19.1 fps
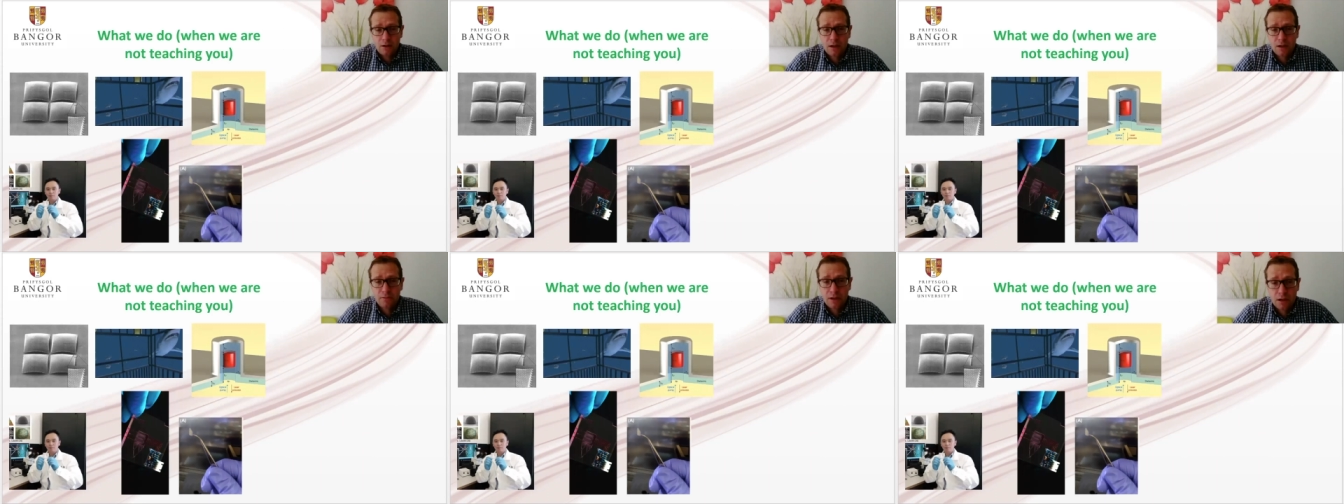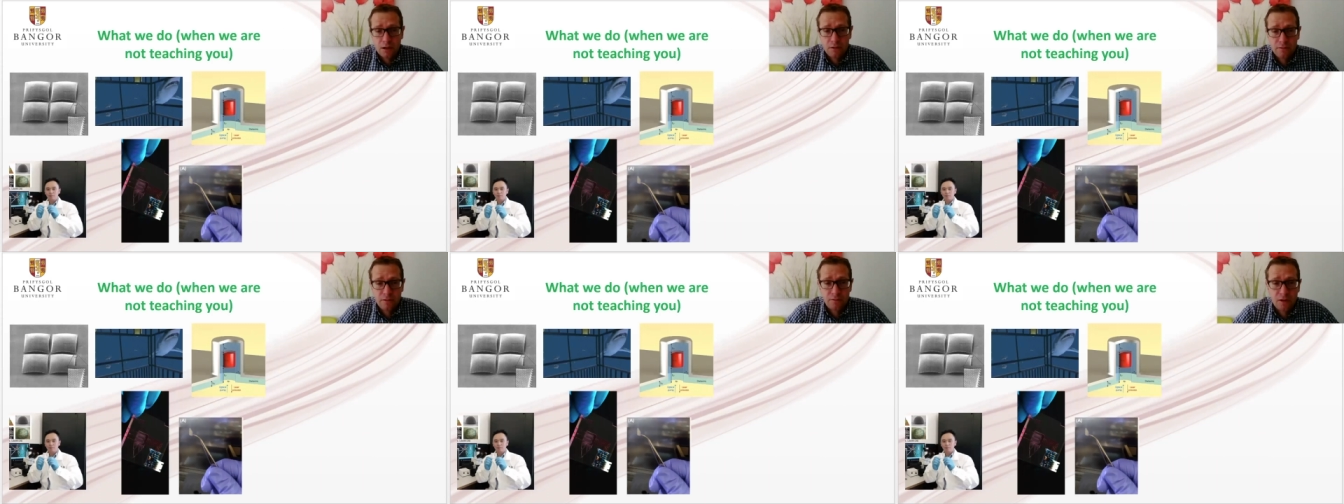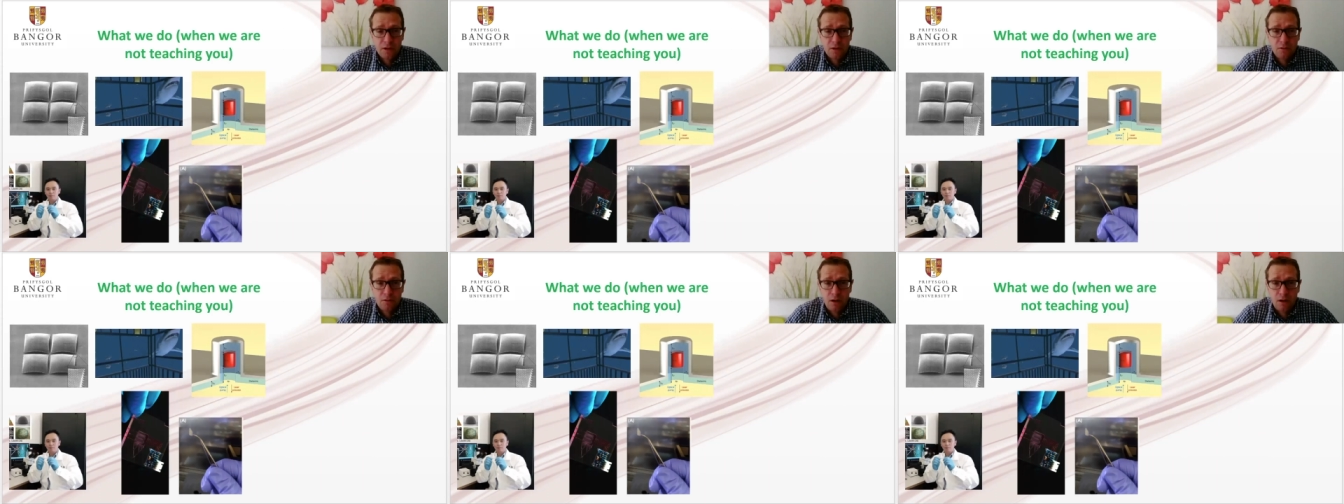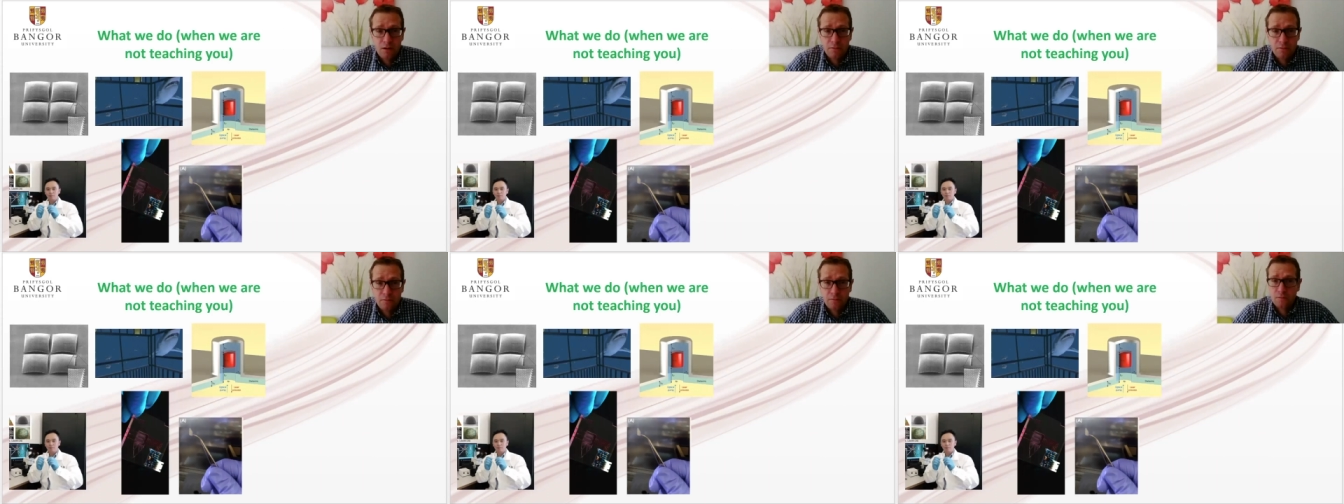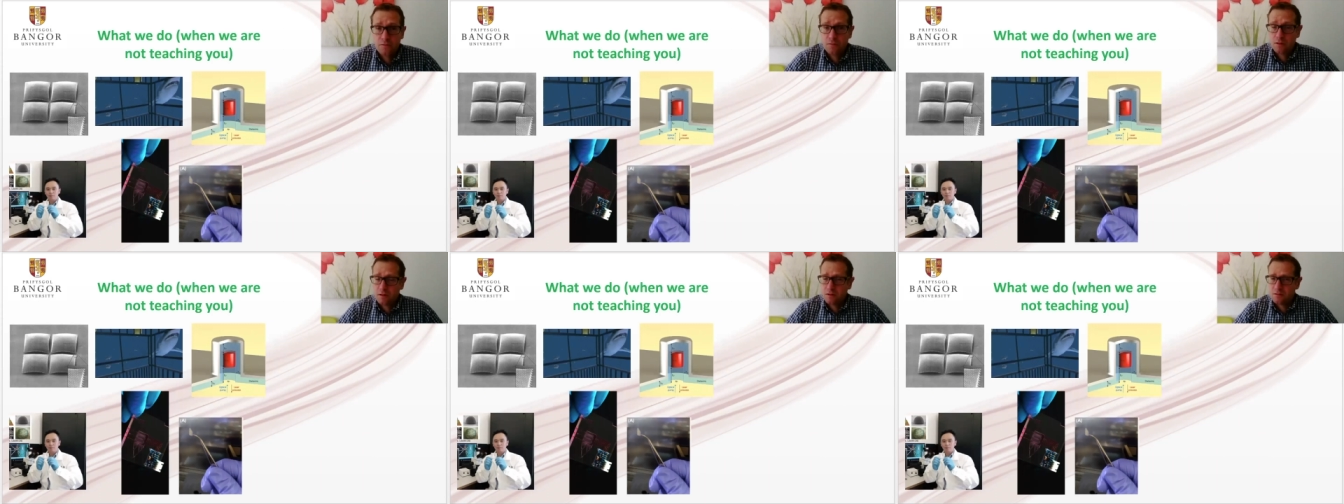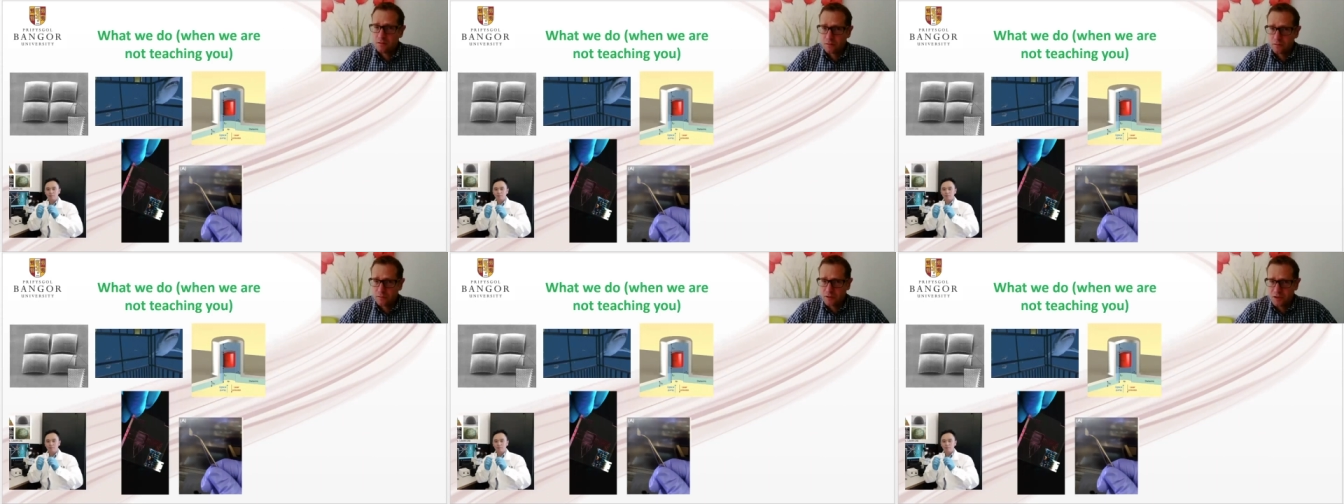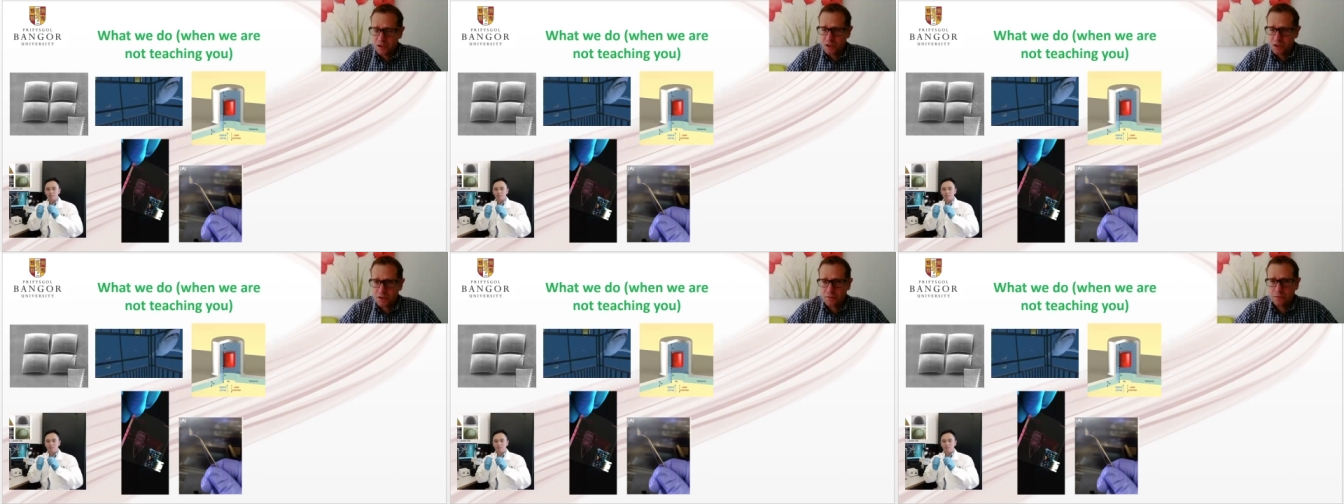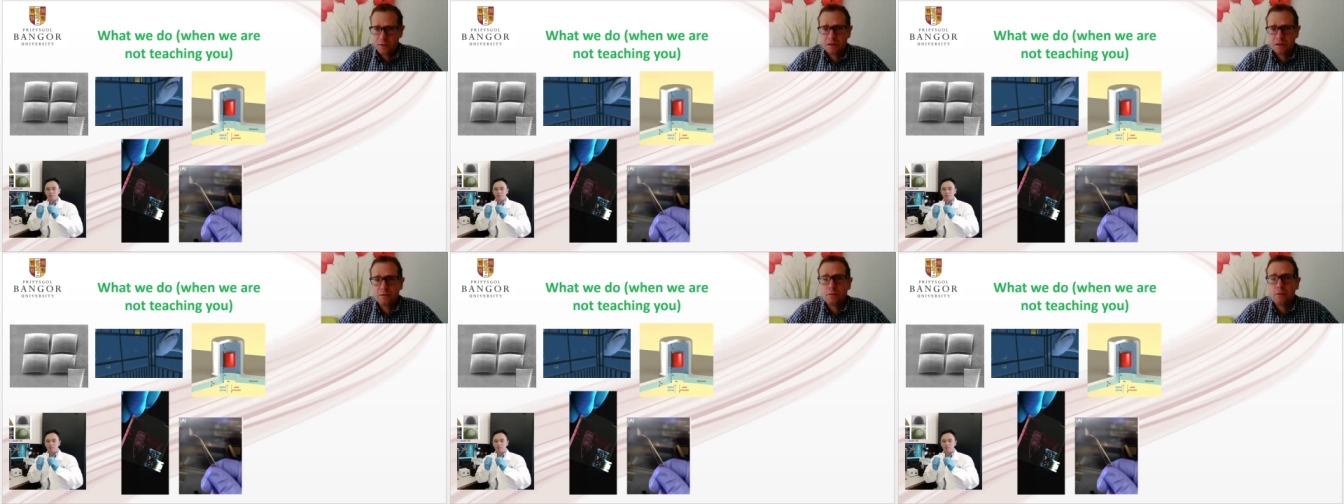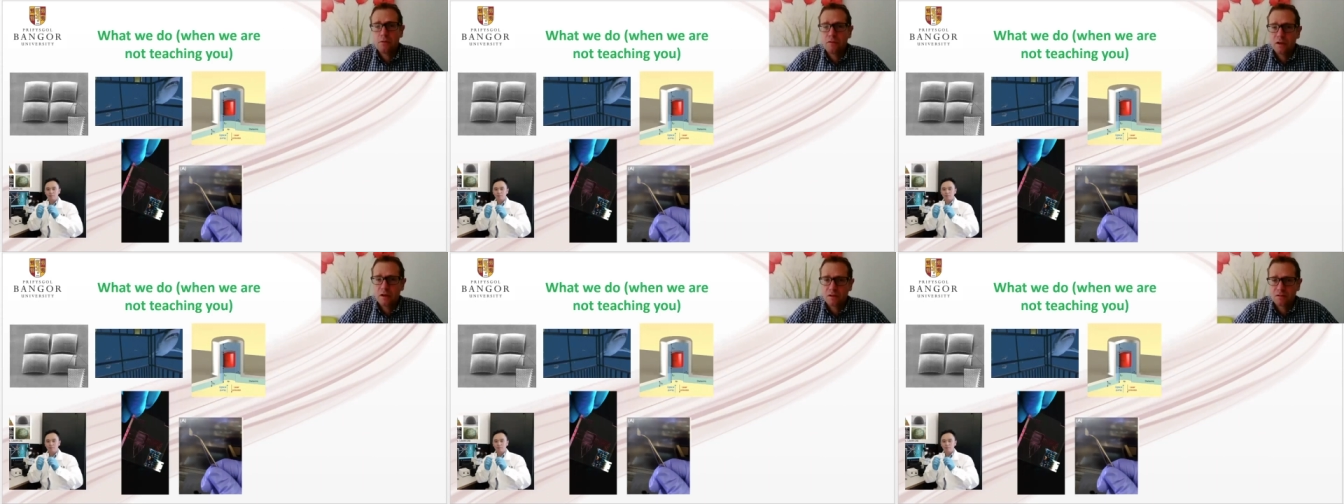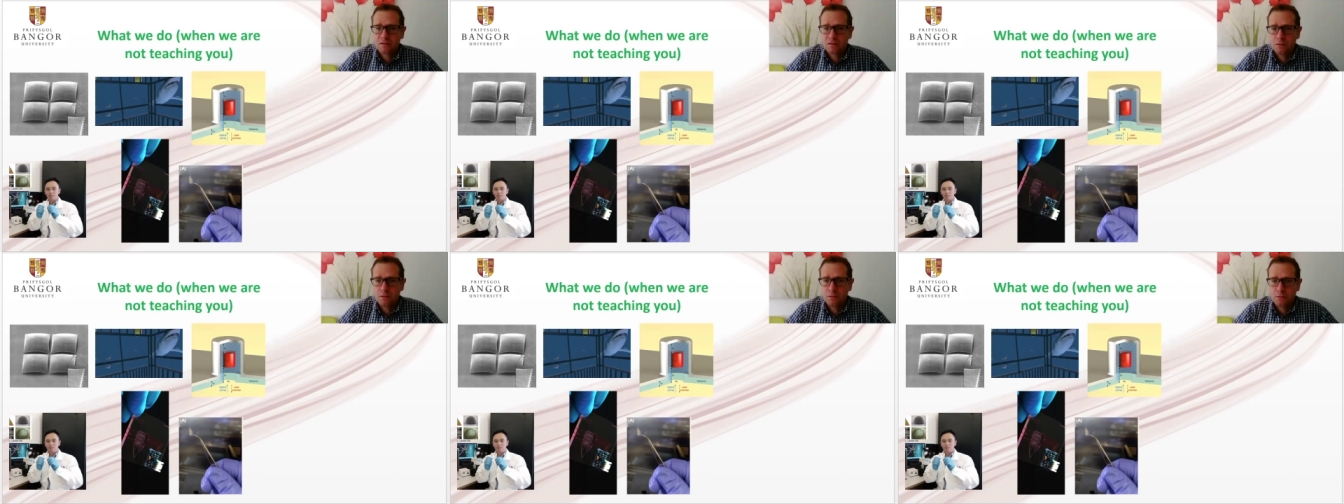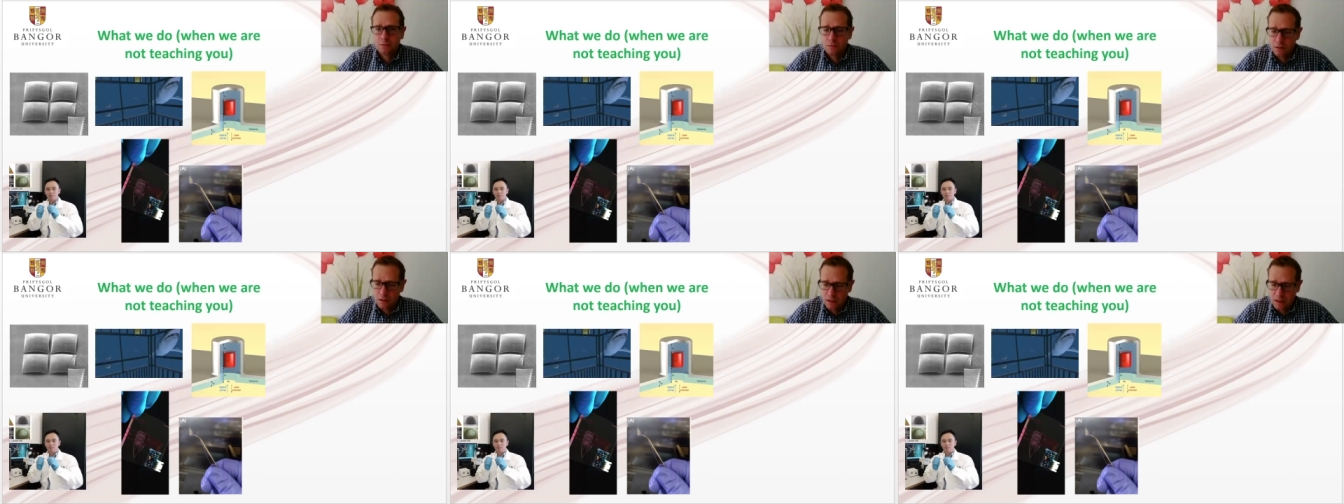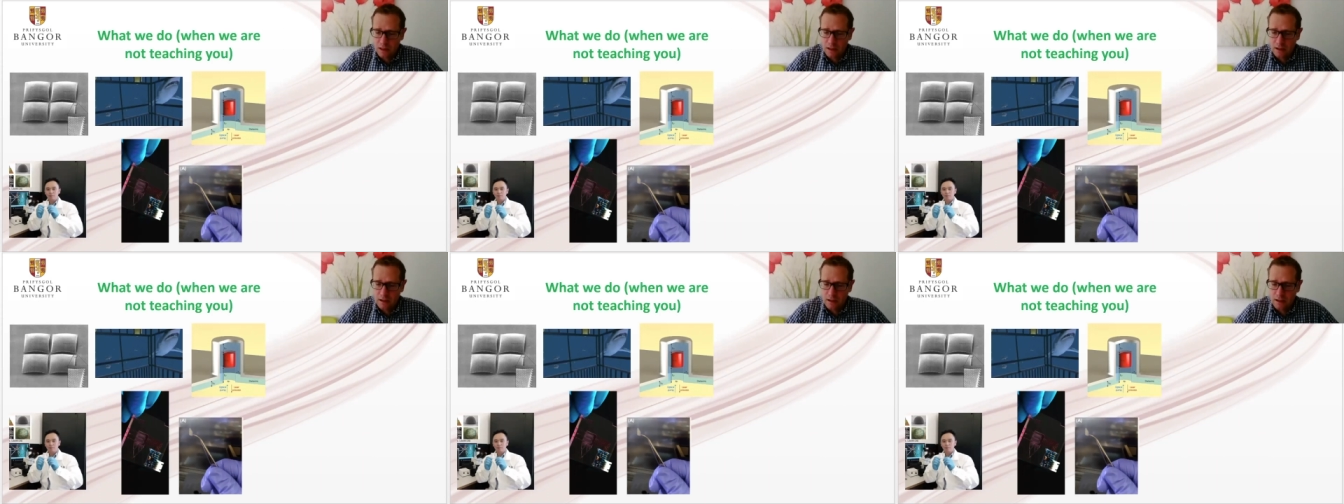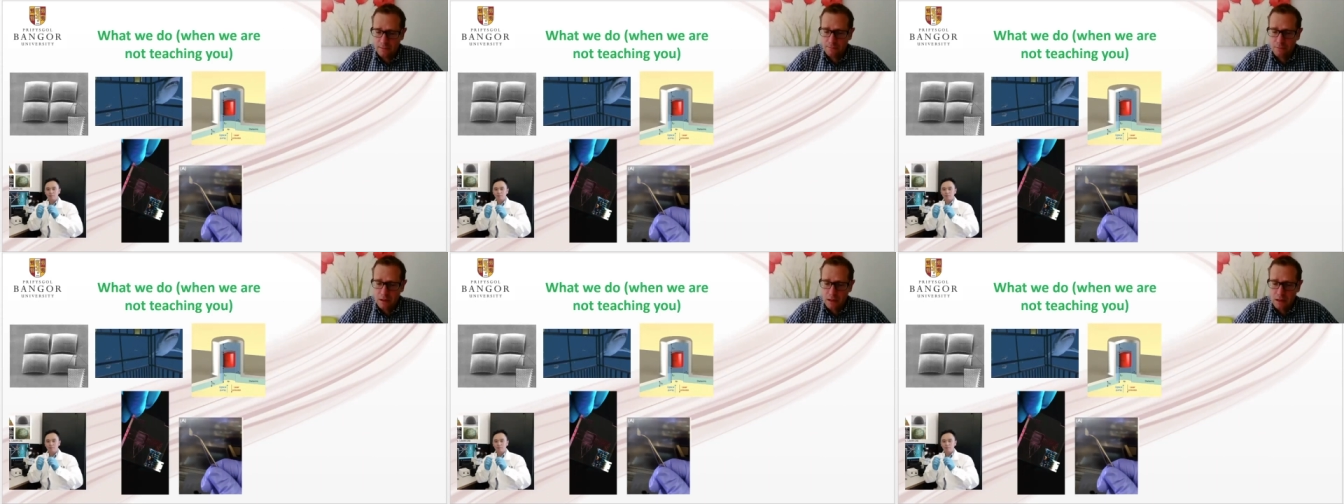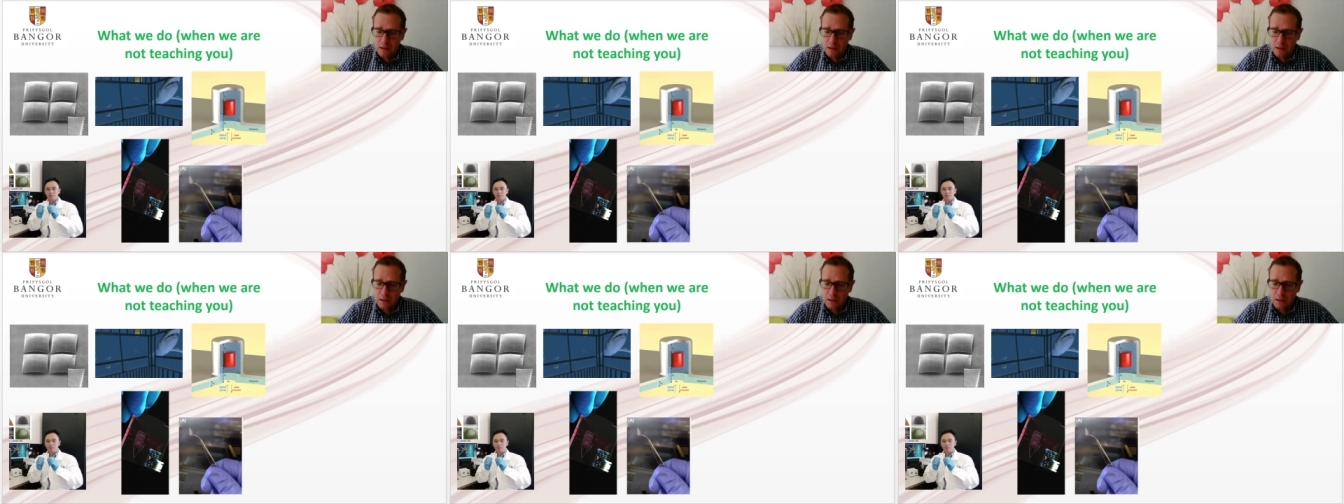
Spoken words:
give an overview of the sort of research we do within the school and